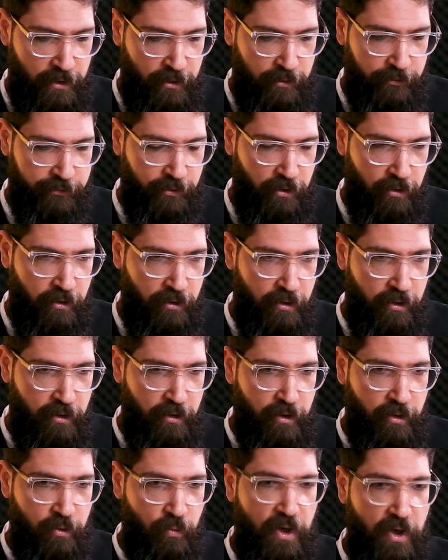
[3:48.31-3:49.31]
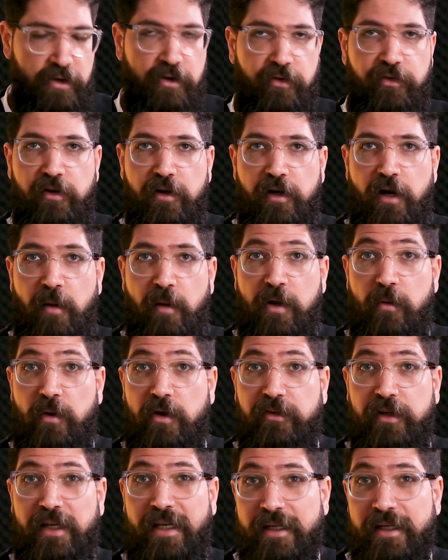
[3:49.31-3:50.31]
So when the Syrian army
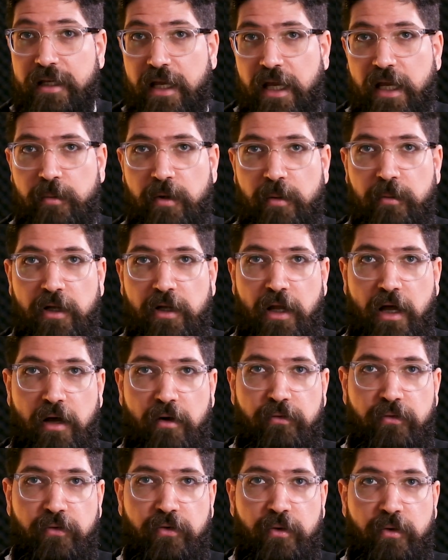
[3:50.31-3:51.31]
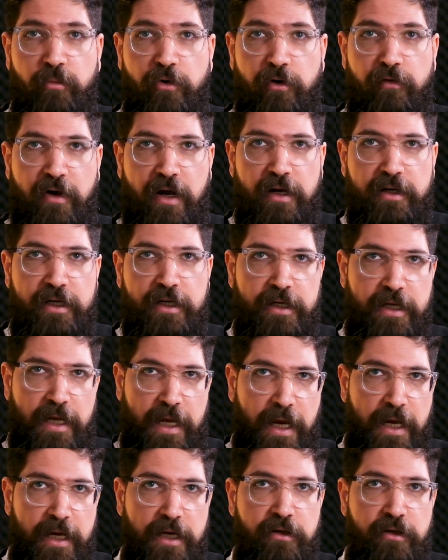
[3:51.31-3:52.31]
was incapable of providing
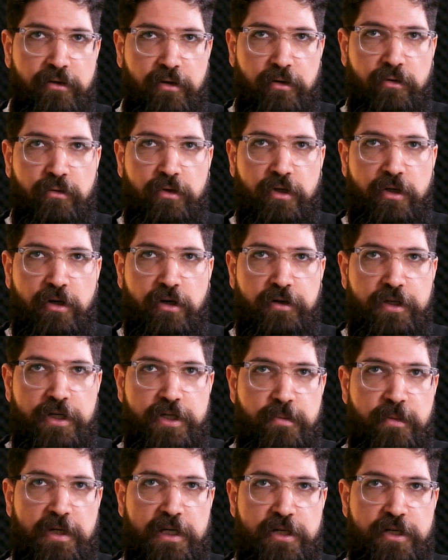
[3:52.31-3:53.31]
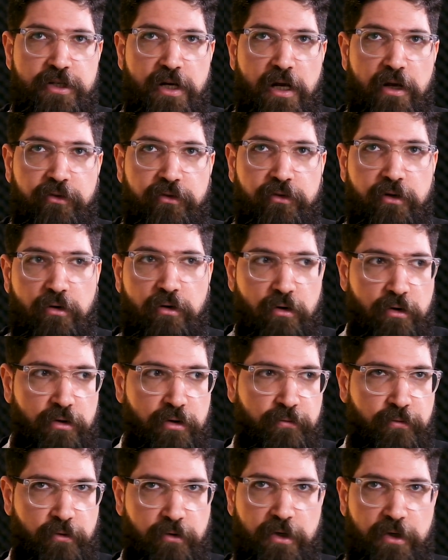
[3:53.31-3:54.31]
aid to the Kurdish militias in
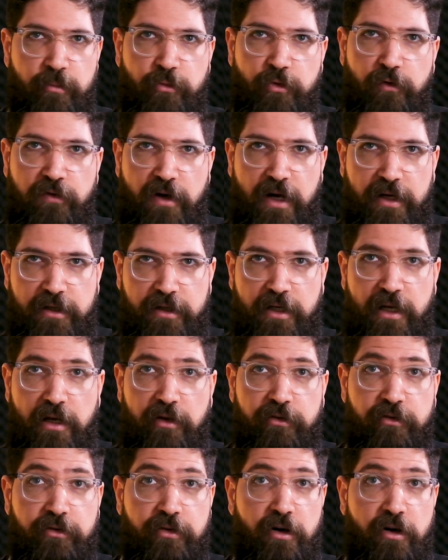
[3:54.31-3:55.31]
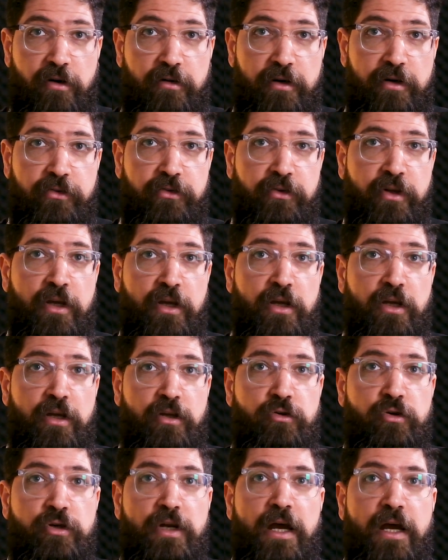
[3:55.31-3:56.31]
order for them to fight against the terrorists,
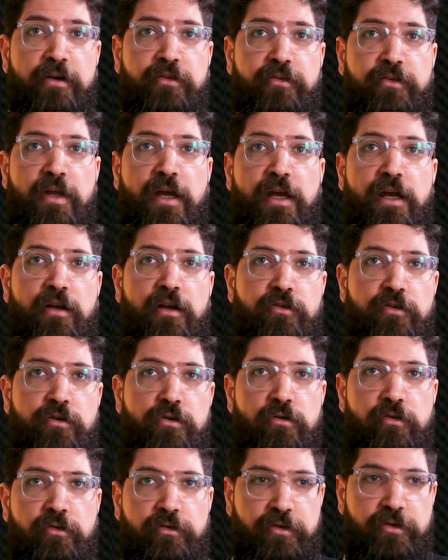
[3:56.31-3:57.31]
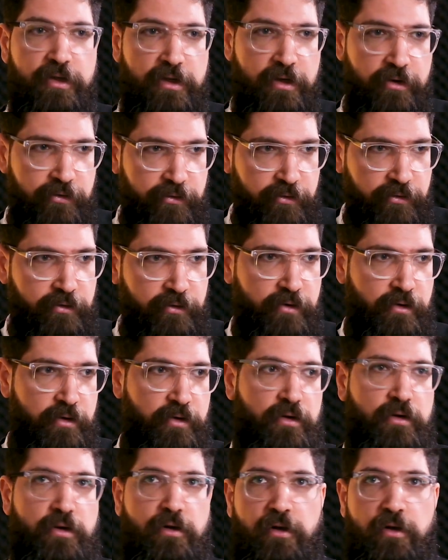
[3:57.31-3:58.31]
the United States used this
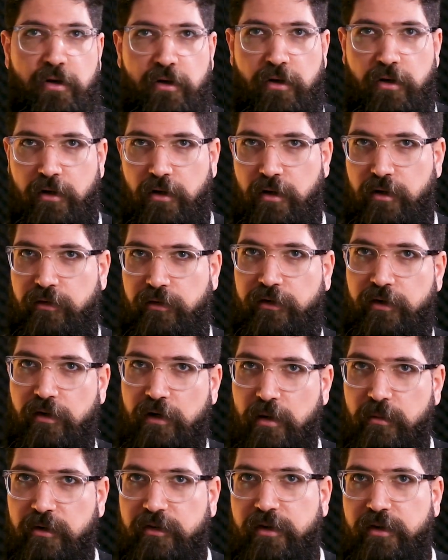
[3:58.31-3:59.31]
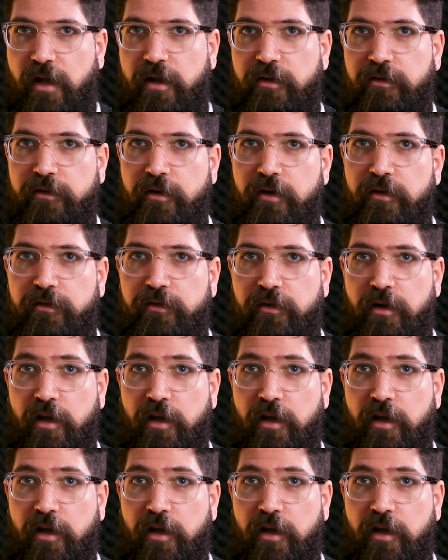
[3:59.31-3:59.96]
circumstances,